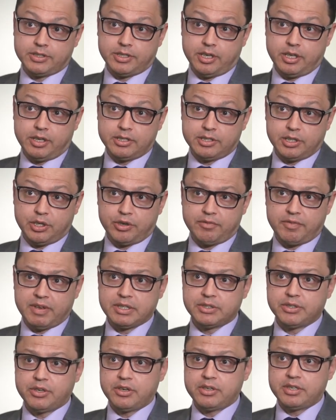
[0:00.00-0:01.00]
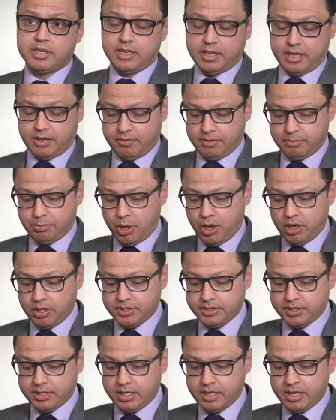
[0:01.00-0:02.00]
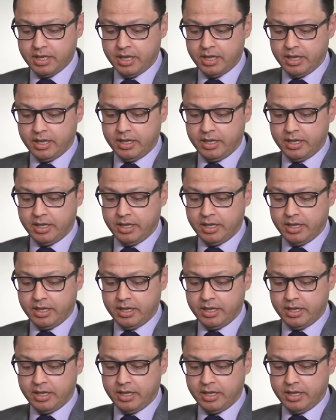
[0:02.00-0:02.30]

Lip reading: So there's a lot of uncertainty there with policy.